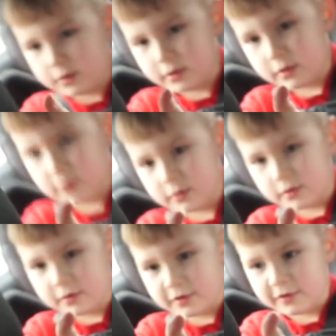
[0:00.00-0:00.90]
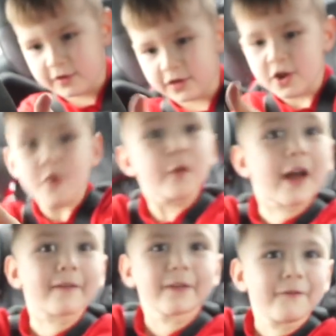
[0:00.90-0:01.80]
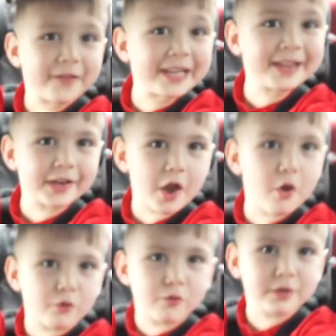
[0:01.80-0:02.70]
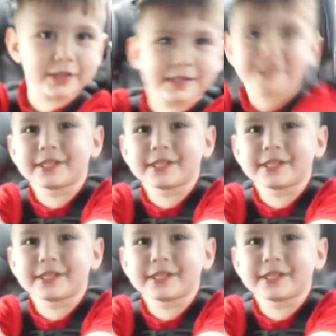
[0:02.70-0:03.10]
You little savage. We have to feed the goats. I'm